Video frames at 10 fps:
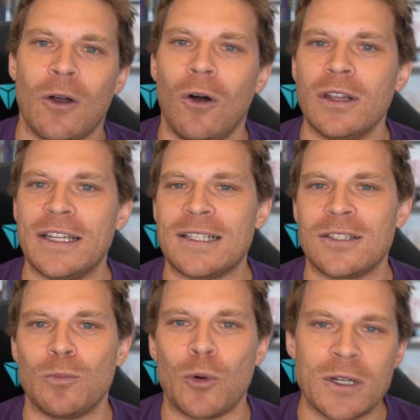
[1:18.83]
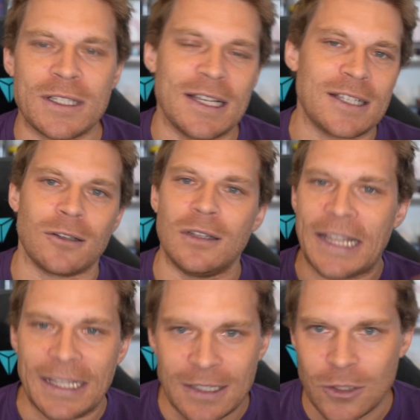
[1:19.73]
All this supports this on
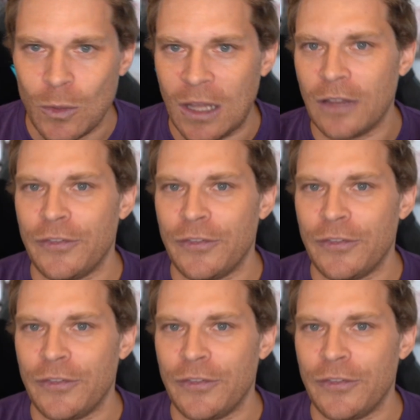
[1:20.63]
LinkedIn as well.